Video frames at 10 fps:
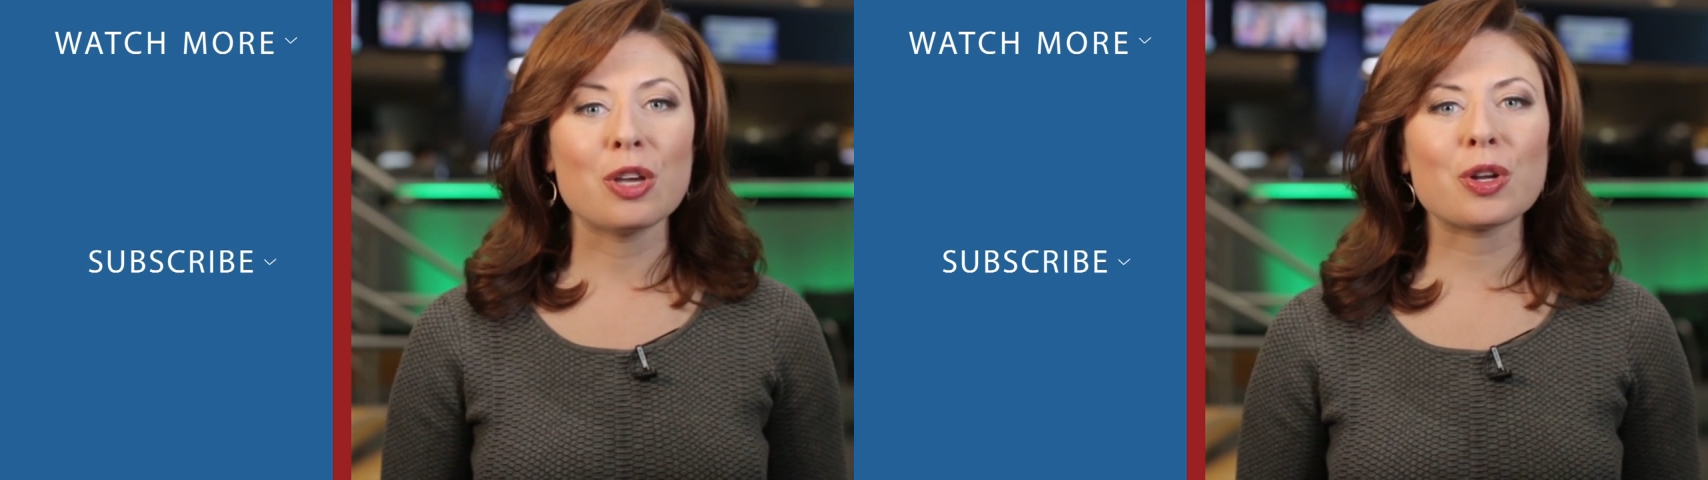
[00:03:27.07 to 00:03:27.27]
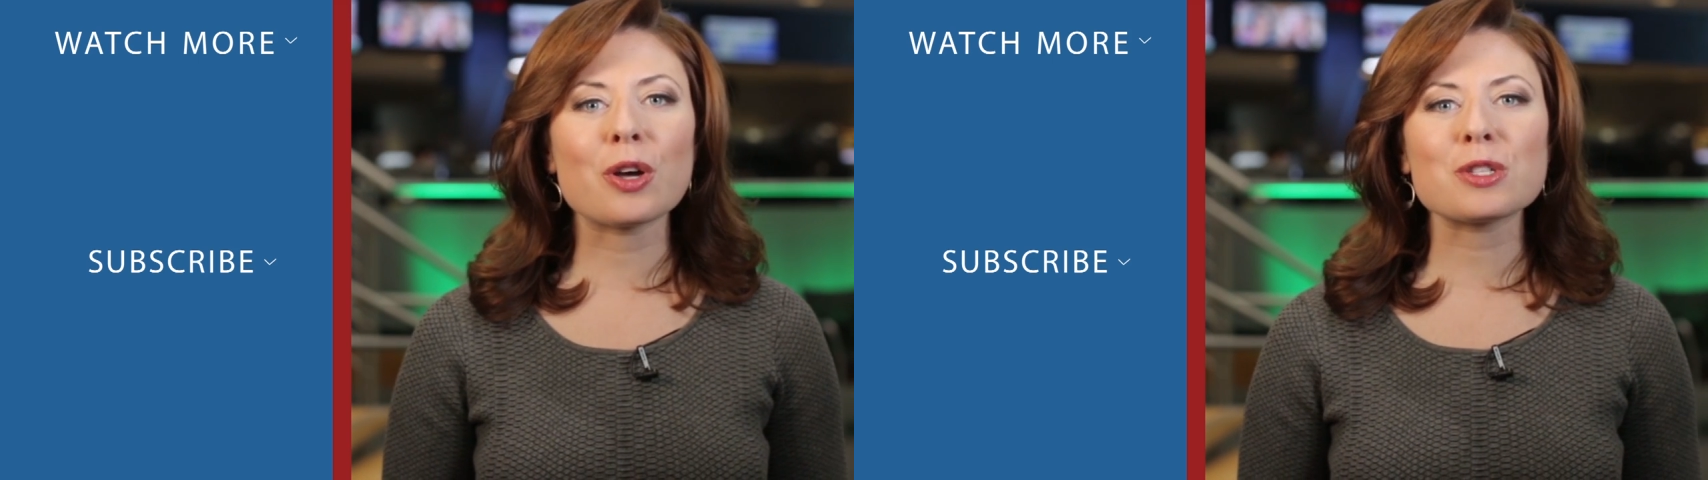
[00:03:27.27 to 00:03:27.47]

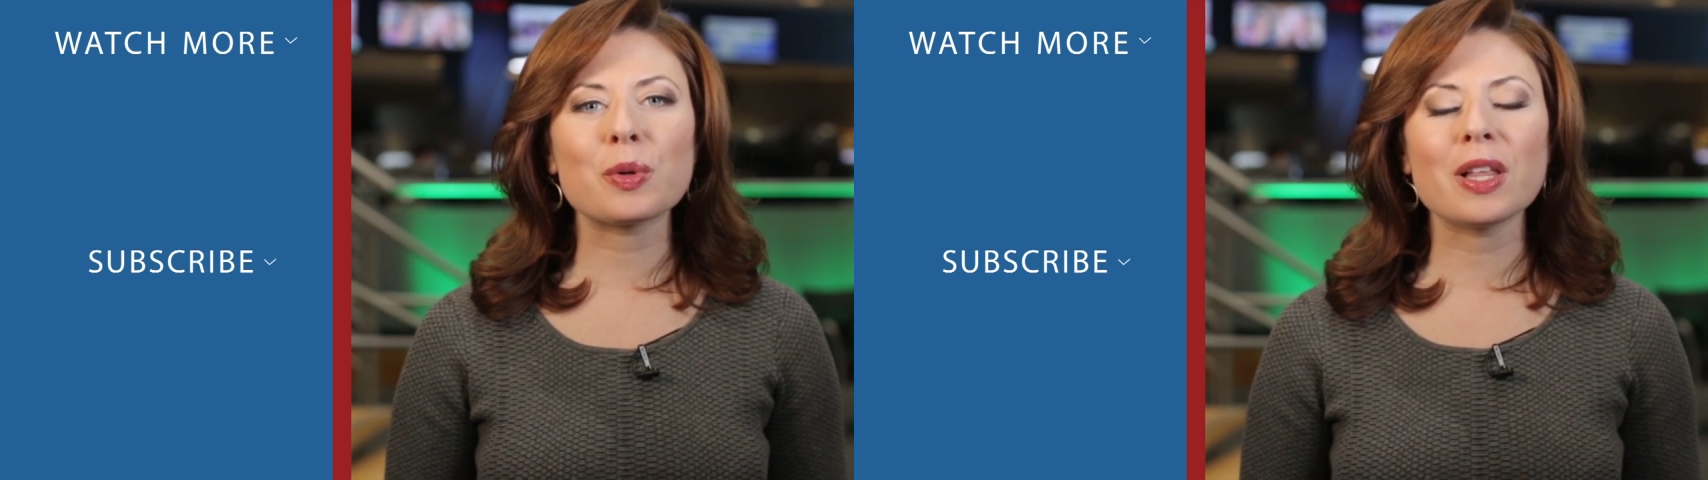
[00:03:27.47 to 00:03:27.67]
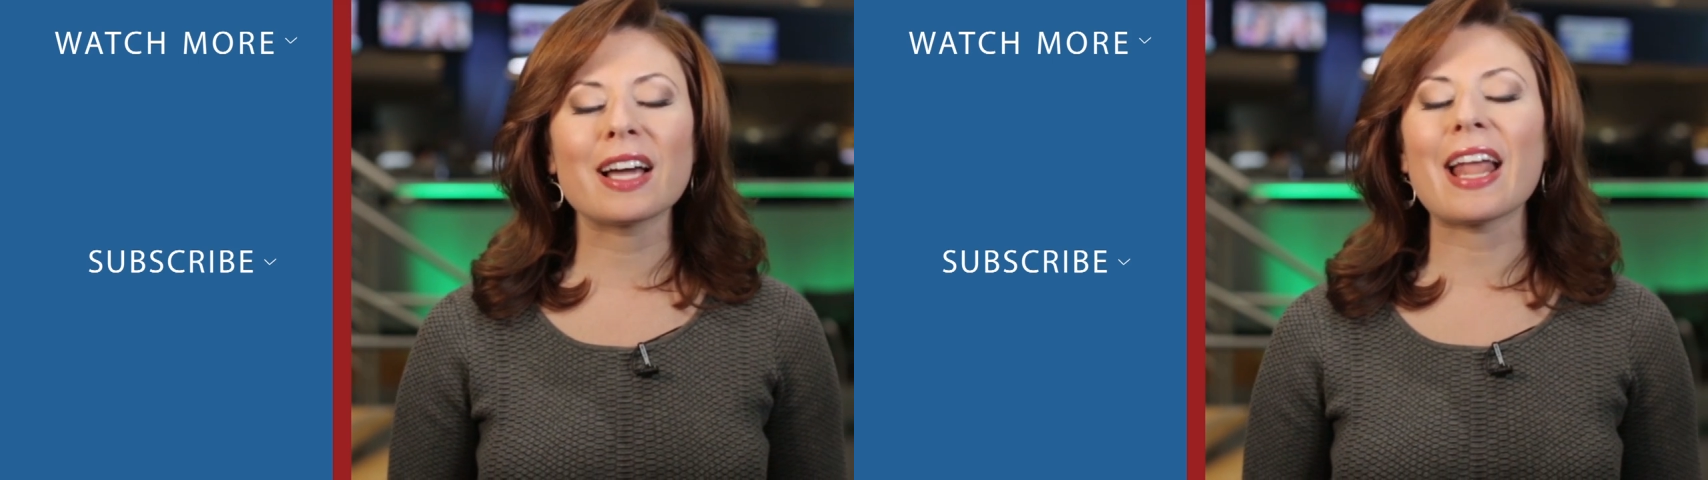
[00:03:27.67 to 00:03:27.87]
You can
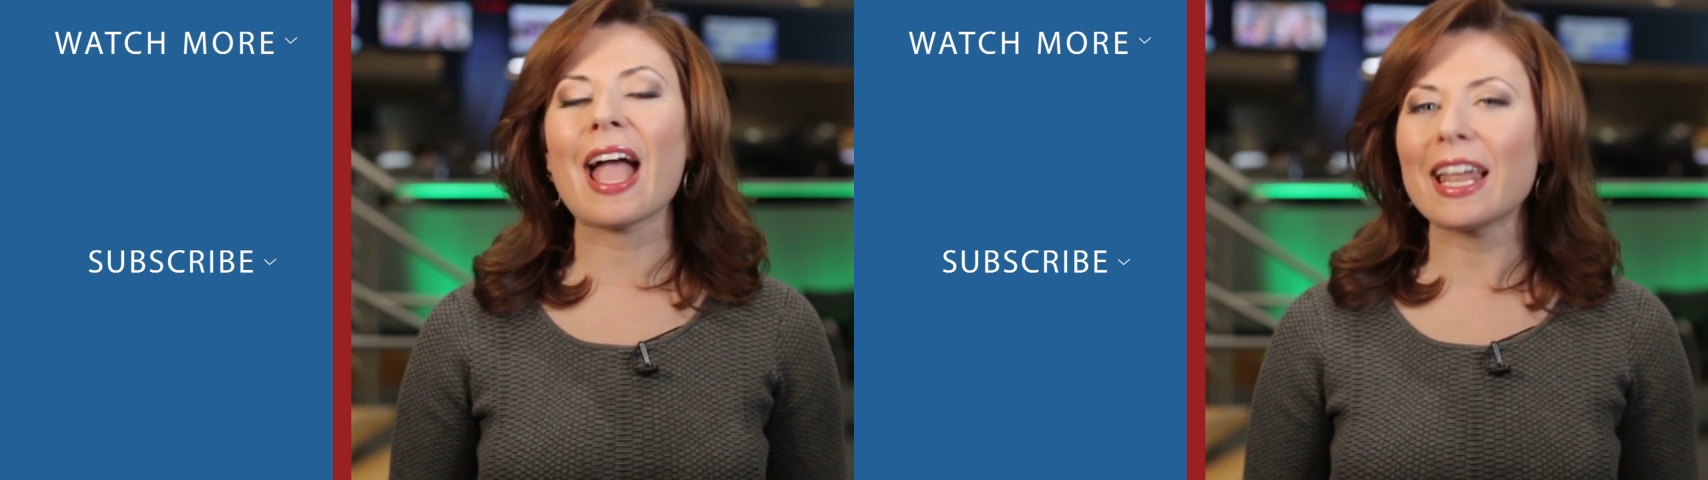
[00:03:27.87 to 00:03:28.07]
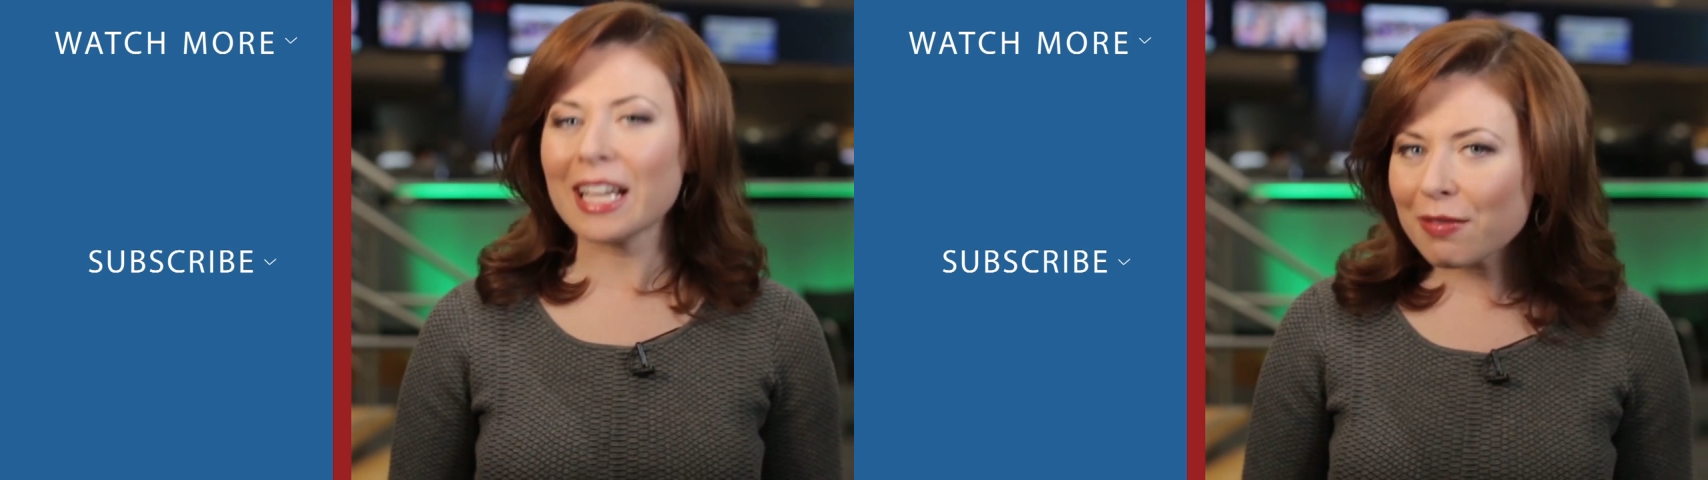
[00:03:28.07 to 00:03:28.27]
also click on
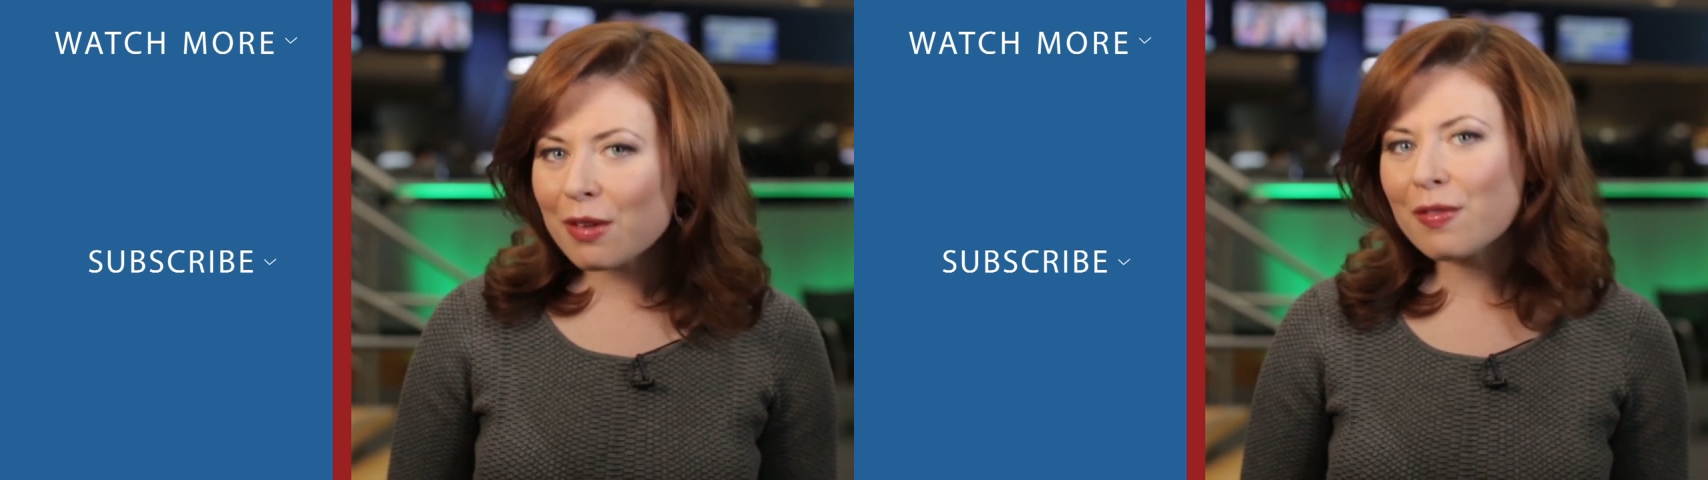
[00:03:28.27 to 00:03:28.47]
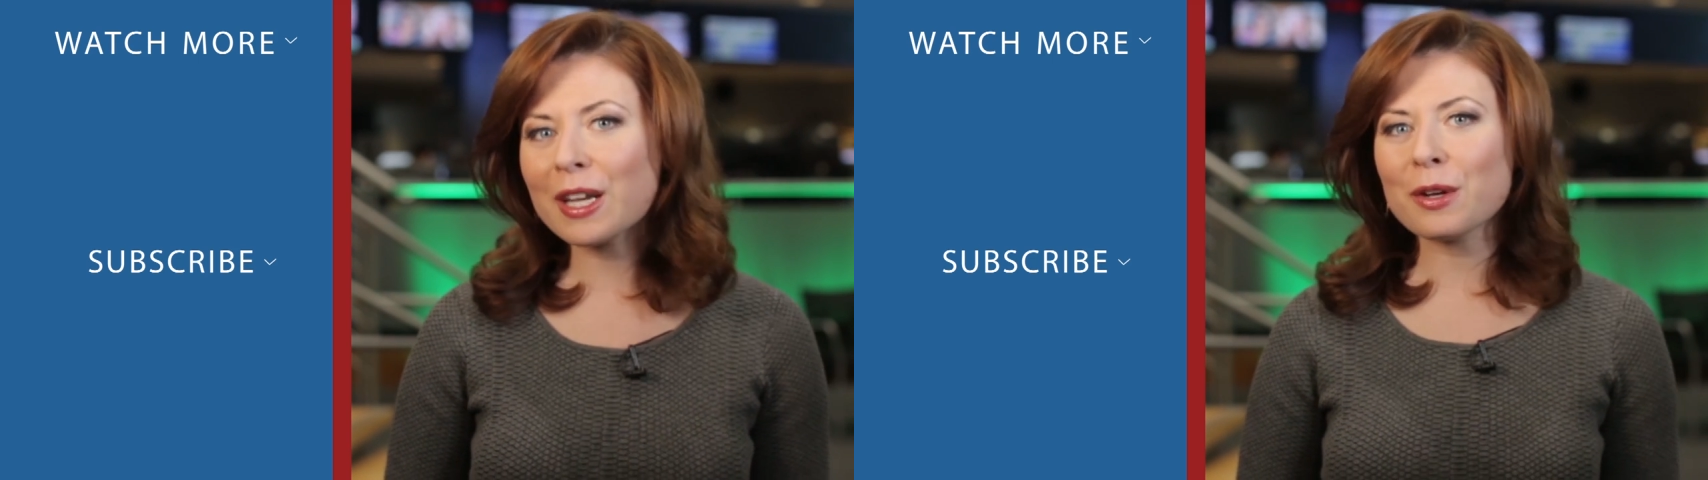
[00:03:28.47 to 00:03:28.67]
any
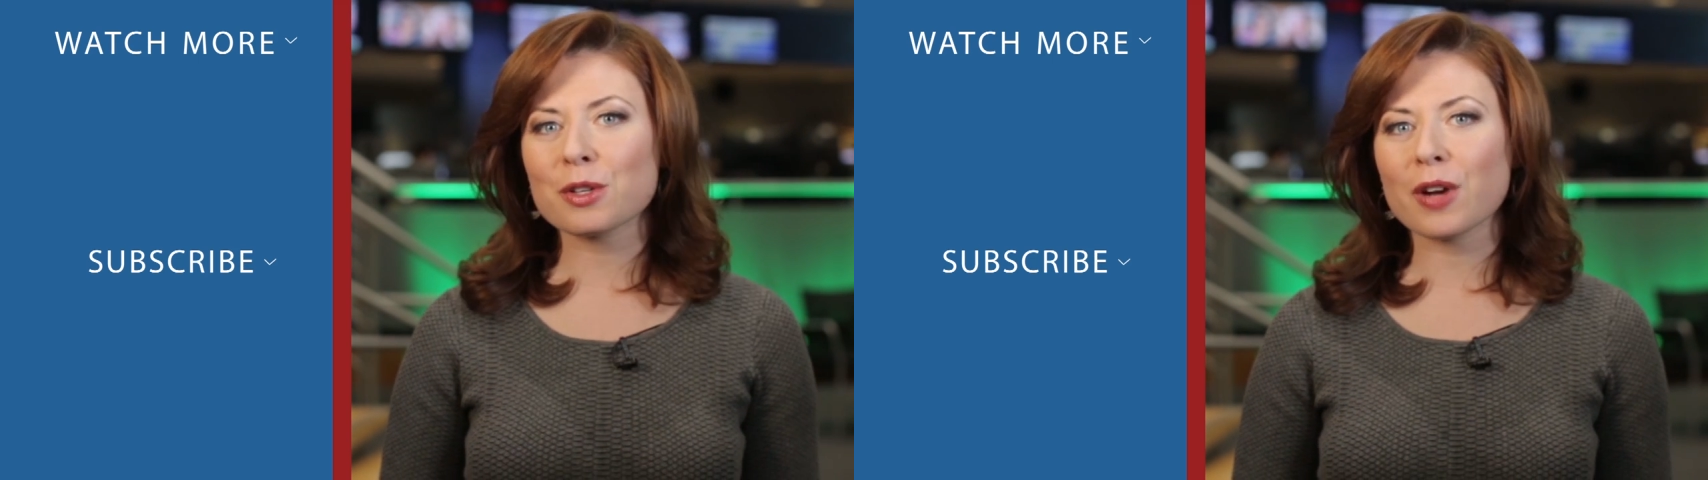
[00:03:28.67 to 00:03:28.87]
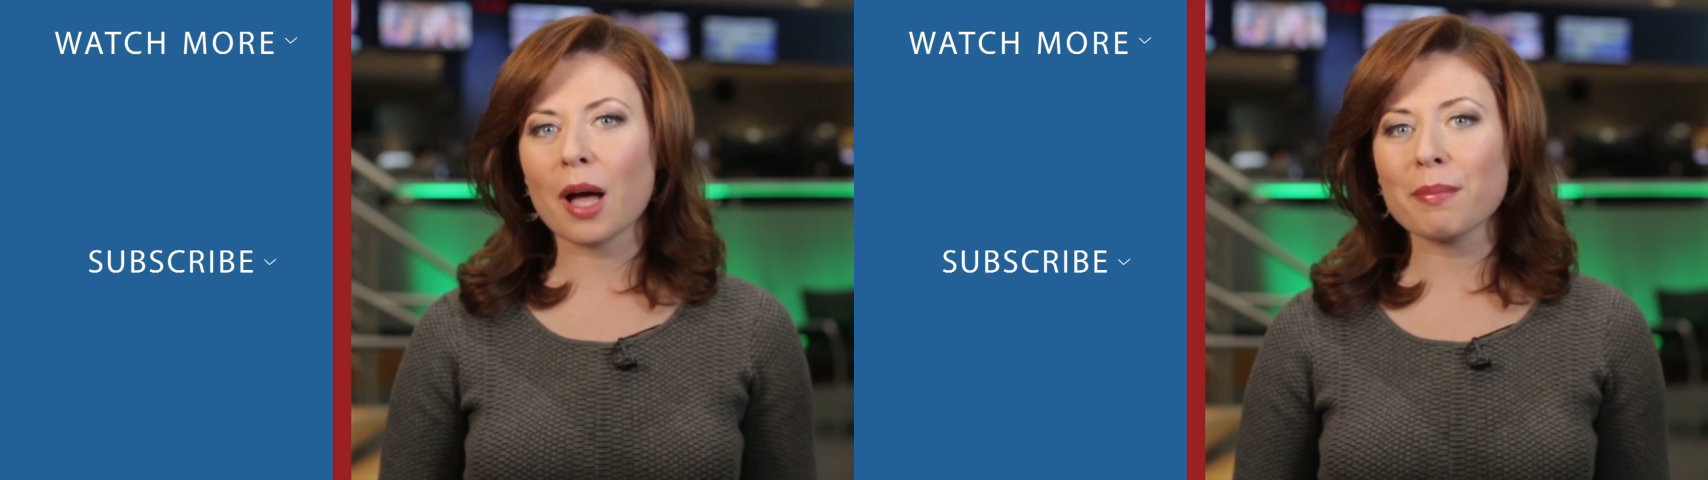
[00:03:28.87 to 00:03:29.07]
of the
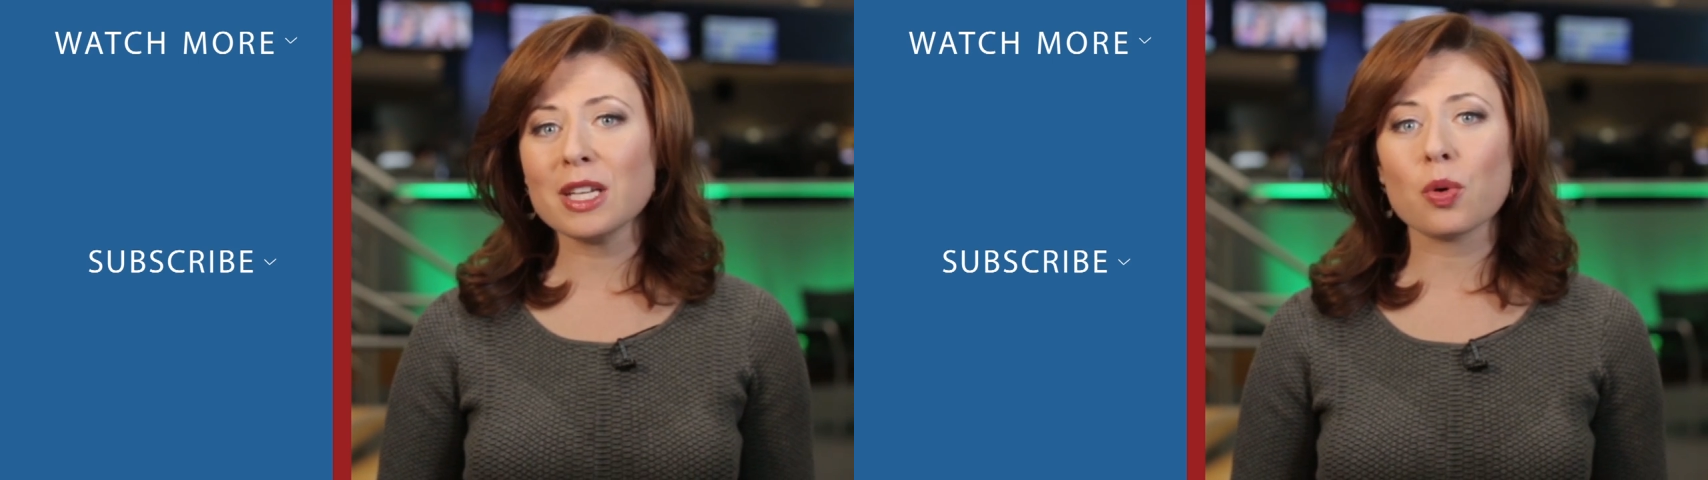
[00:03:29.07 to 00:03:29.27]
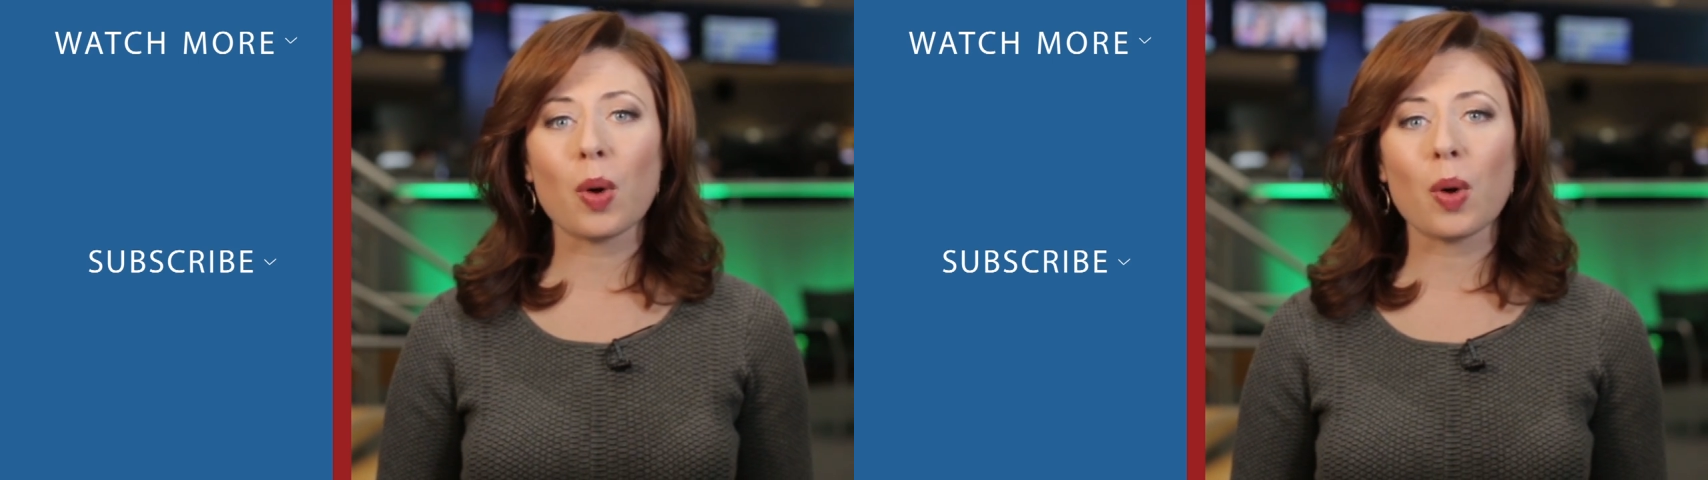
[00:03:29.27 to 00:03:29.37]
videos around me